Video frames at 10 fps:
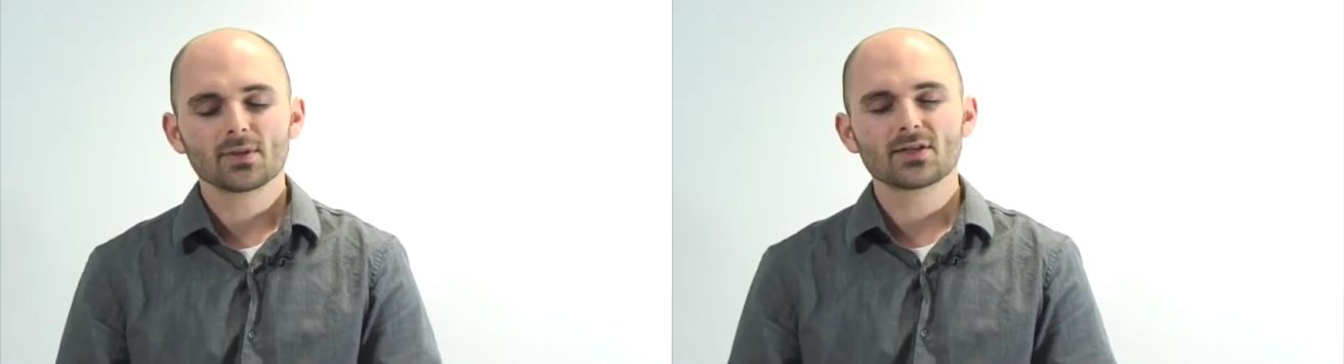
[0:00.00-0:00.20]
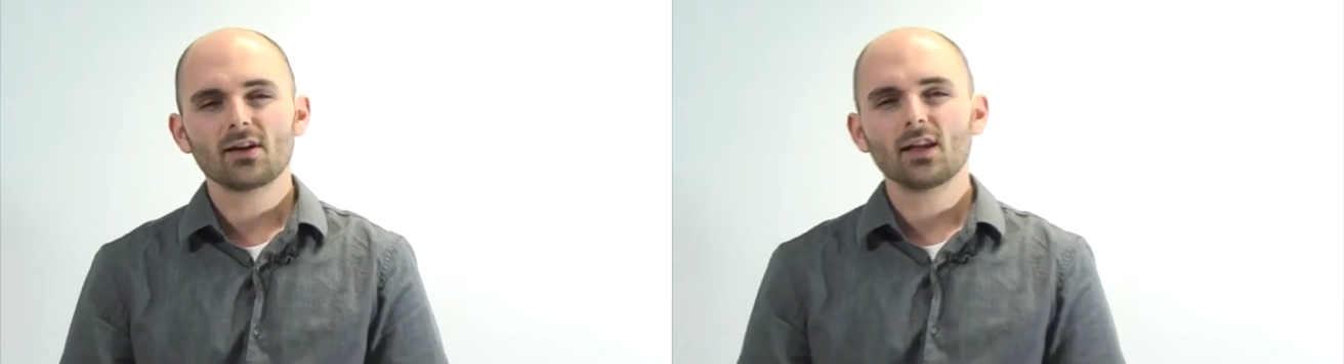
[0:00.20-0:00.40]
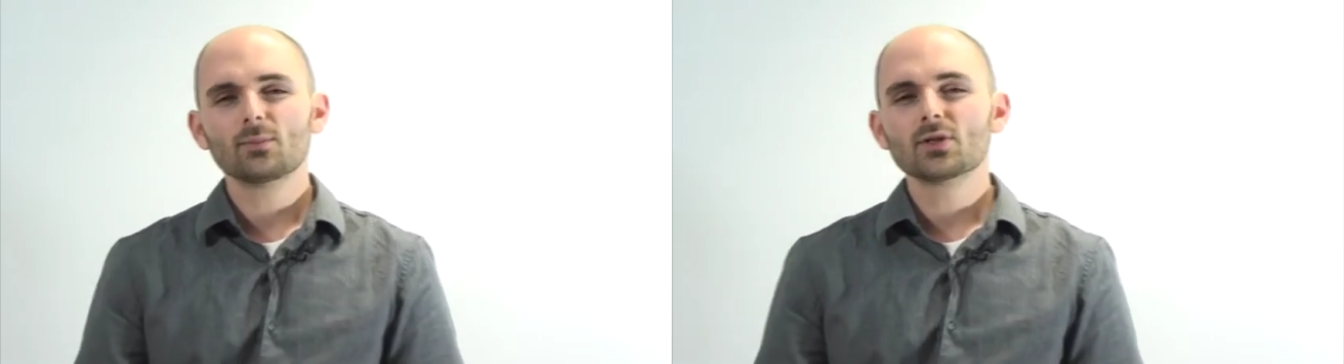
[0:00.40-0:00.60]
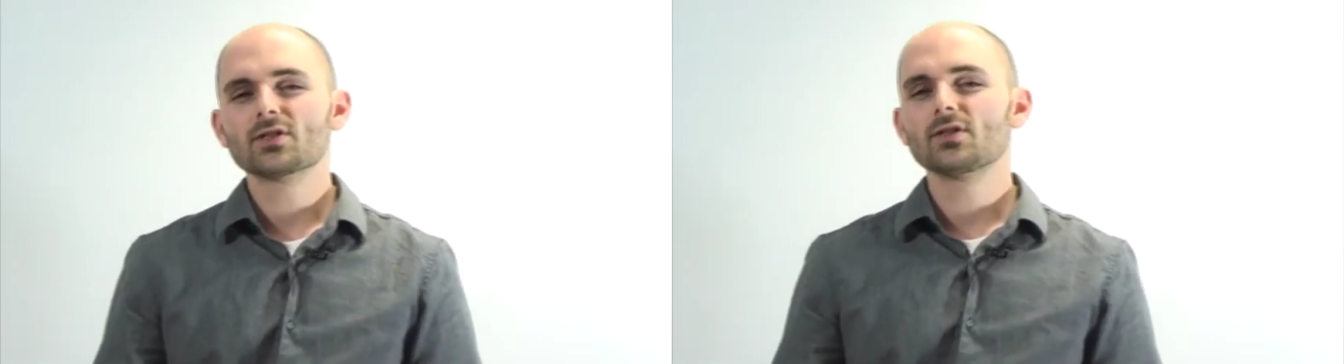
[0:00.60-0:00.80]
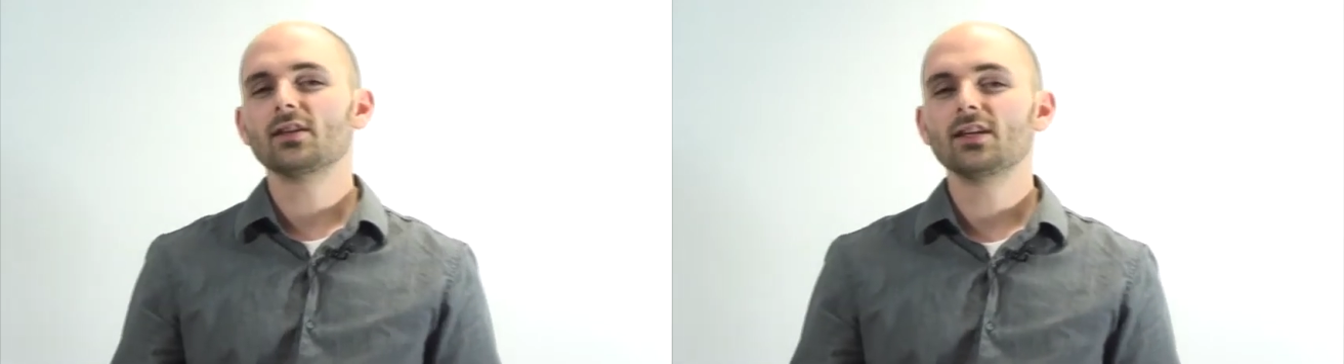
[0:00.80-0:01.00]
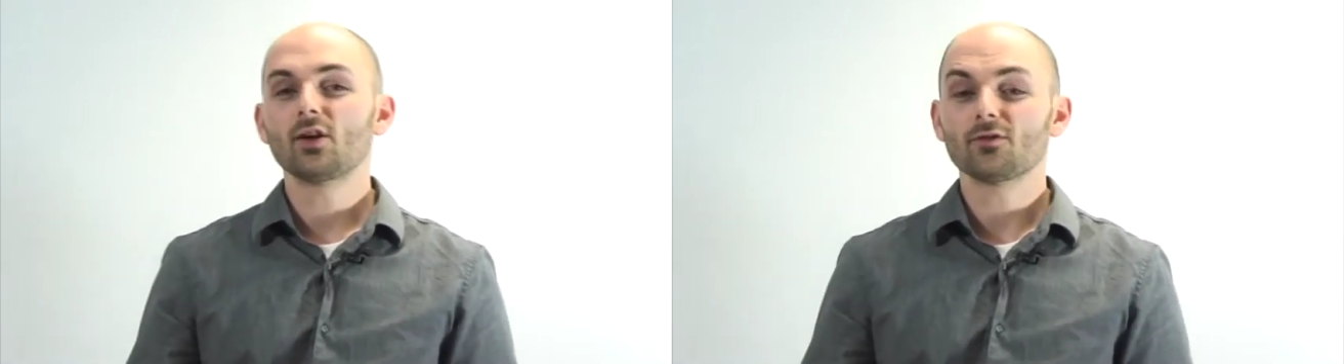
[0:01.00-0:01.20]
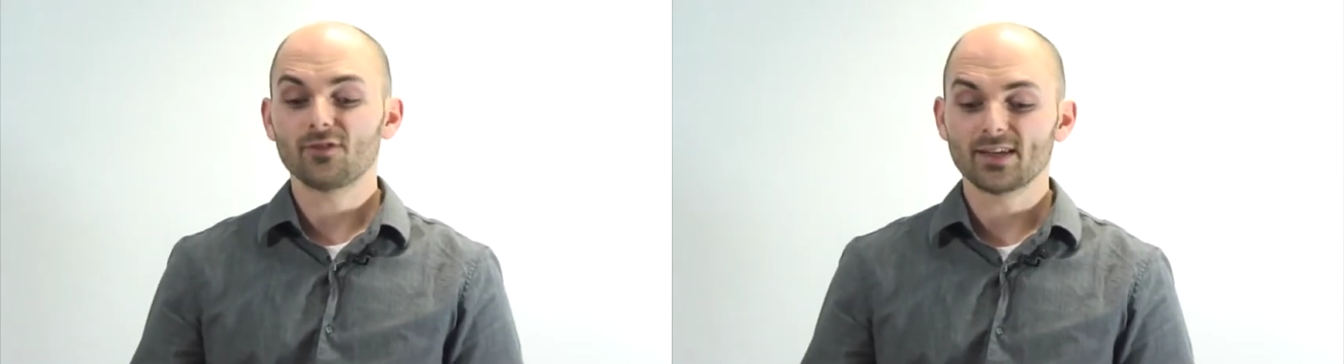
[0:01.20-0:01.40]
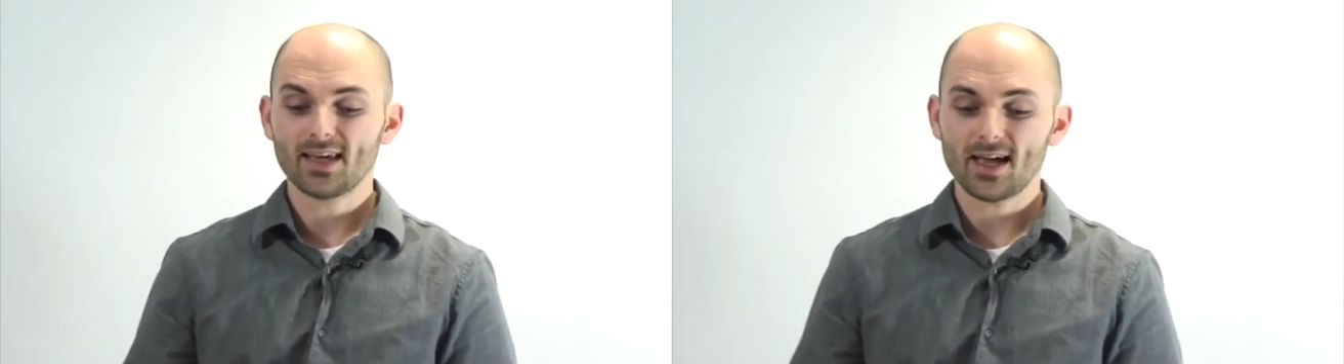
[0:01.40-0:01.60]
But Stalin would certainly not
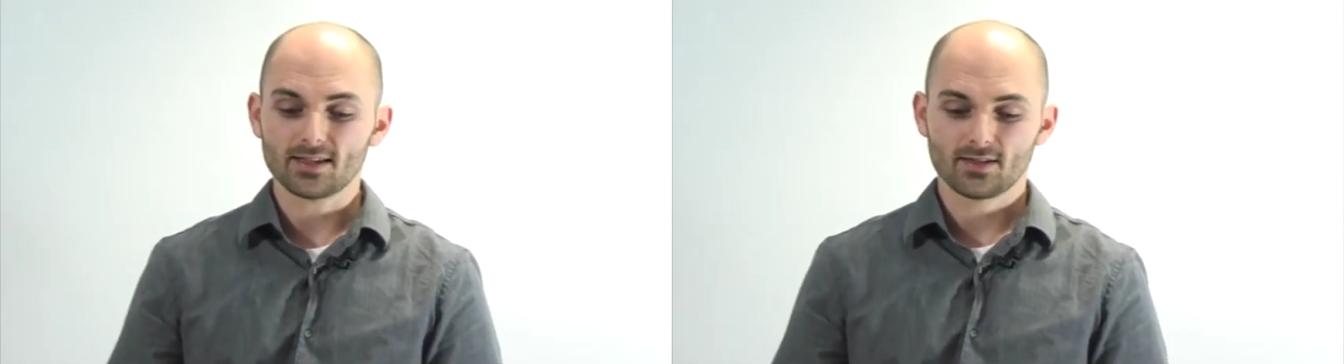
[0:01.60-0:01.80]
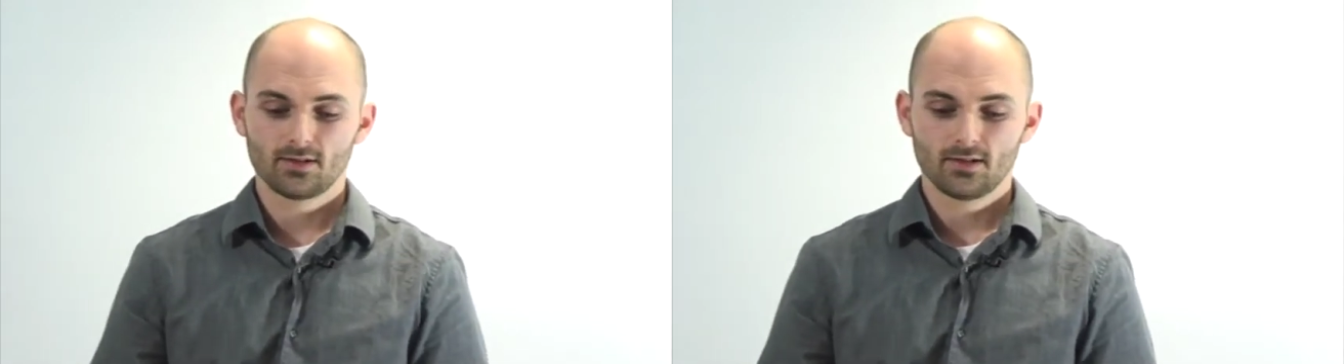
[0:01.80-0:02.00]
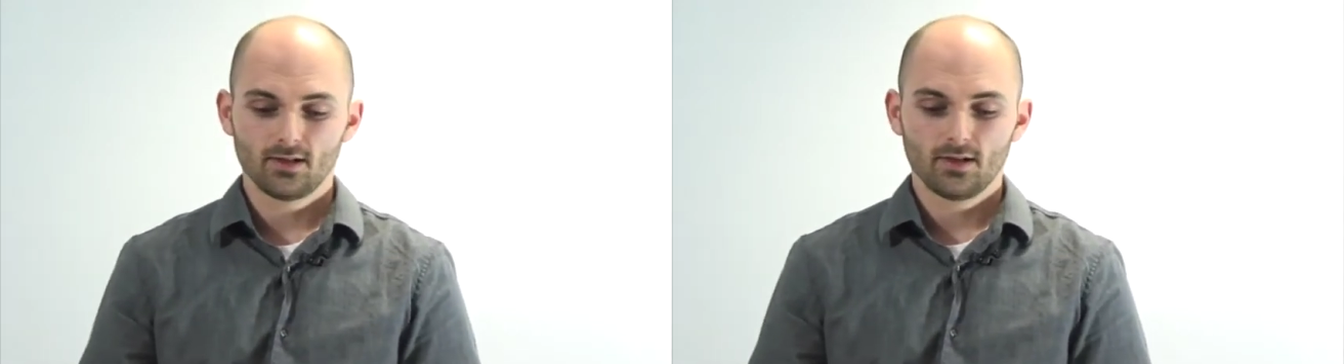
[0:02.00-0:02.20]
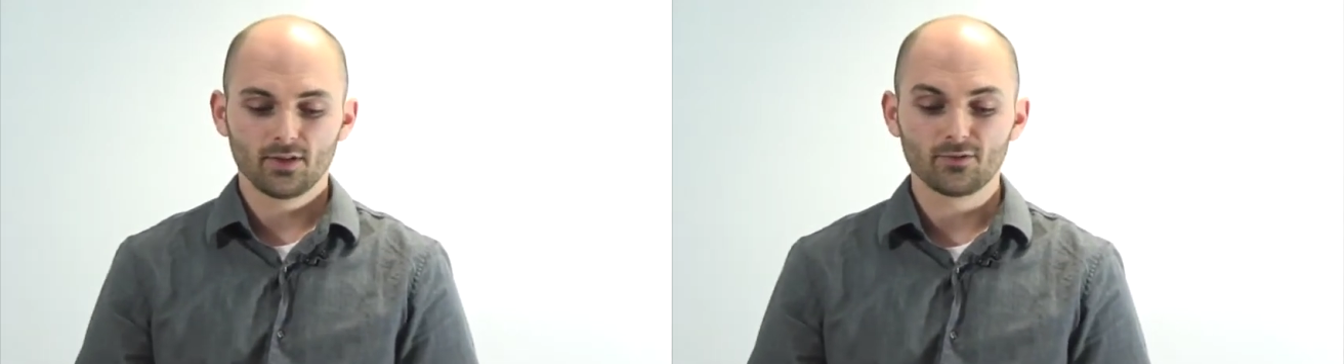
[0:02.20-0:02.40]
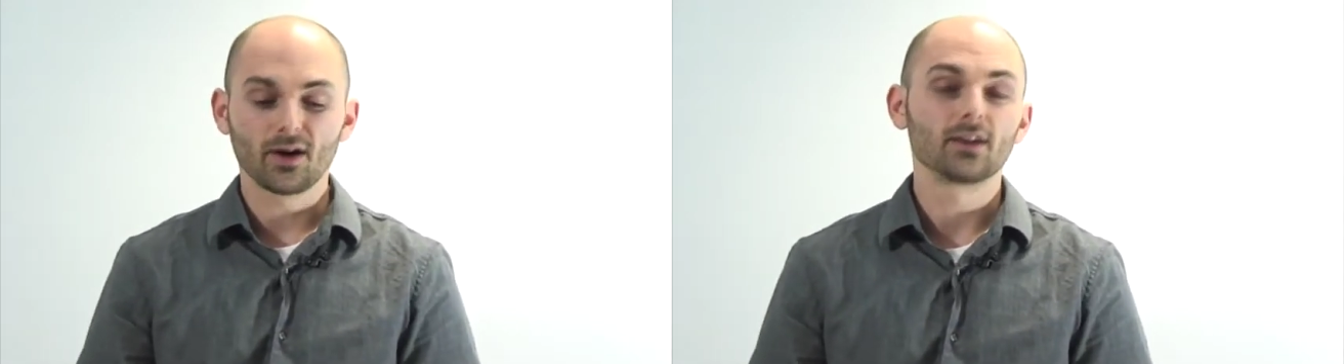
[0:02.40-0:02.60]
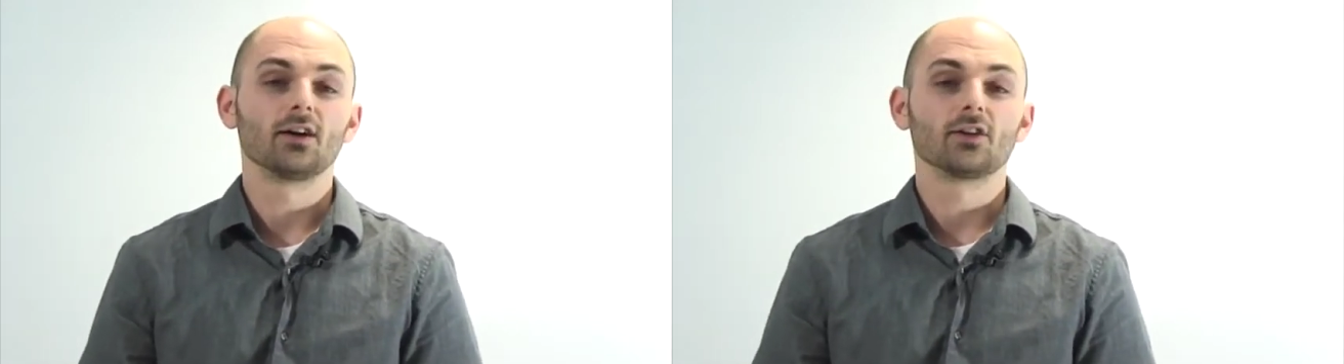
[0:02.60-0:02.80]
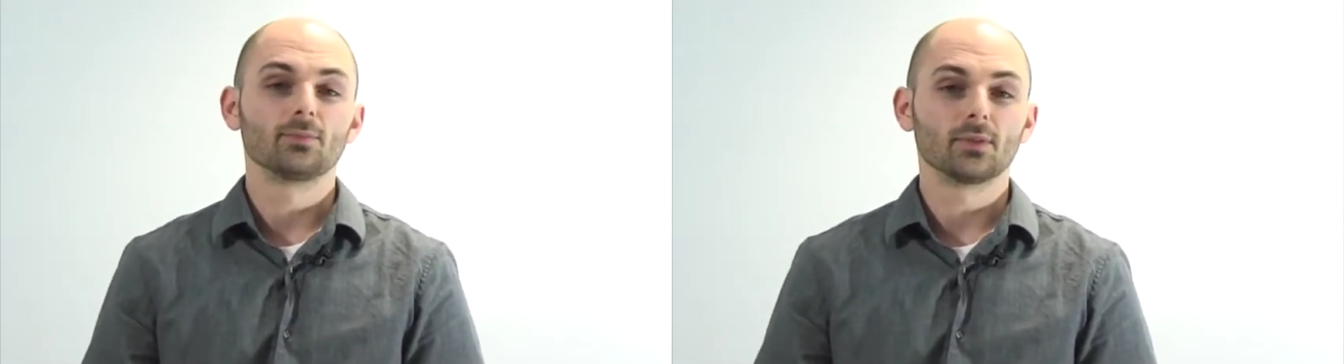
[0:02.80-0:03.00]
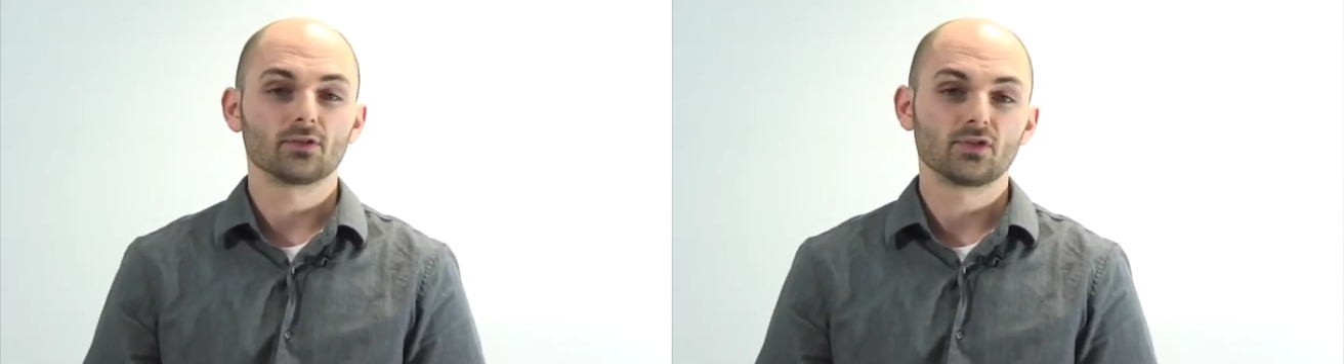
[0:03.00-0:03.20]
forget the very
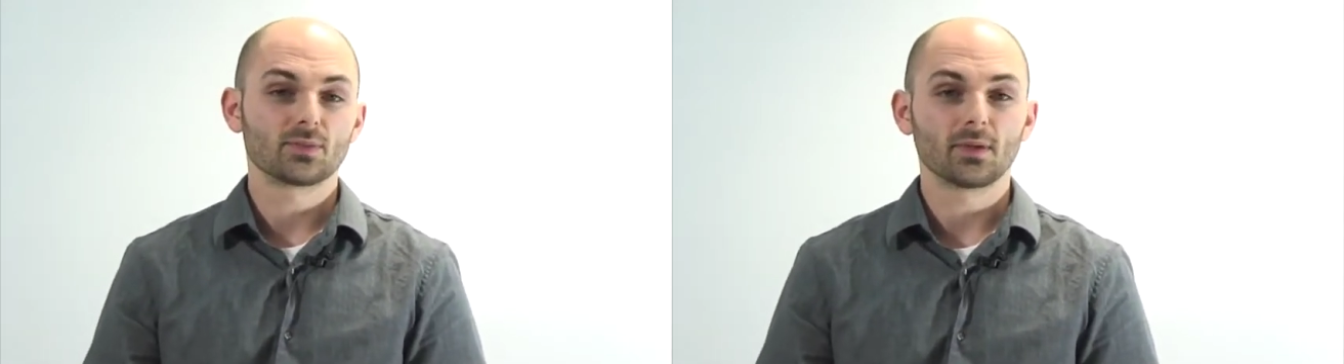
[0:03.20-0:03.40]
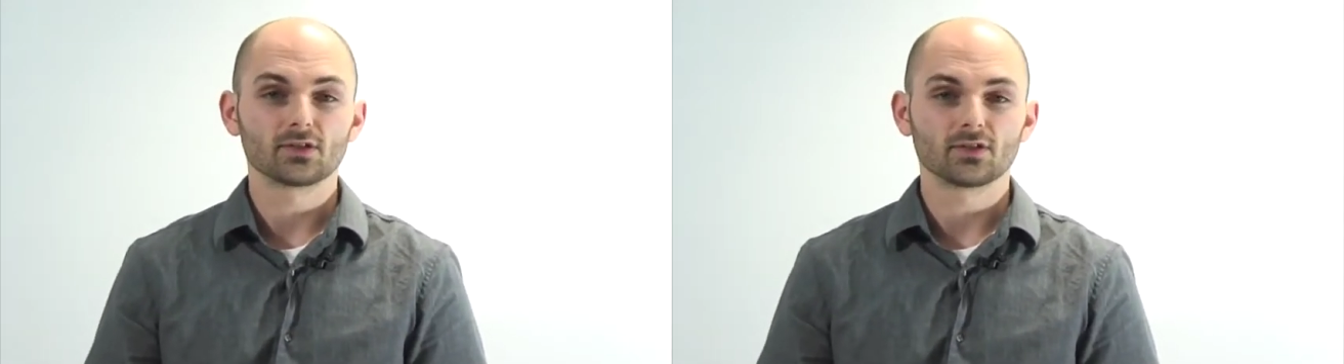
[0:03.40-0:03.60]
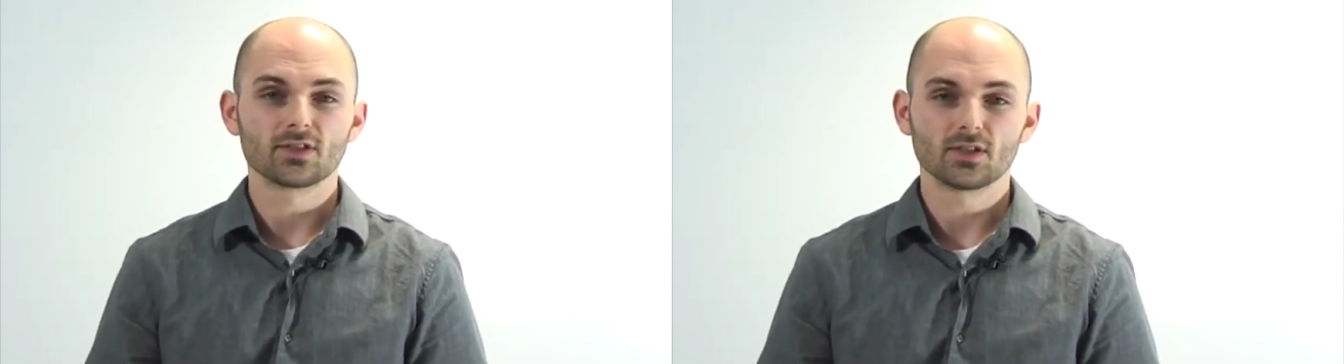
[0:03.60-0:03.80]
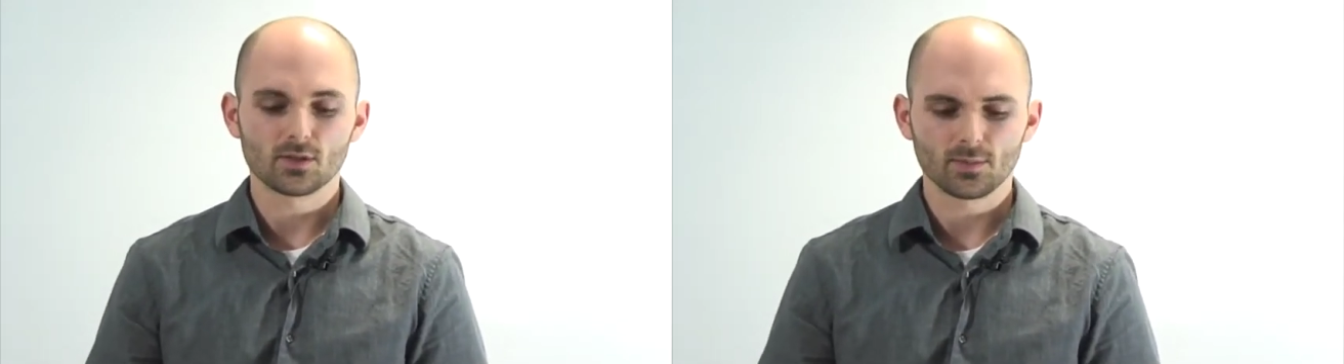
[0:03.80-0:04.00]
large military specialist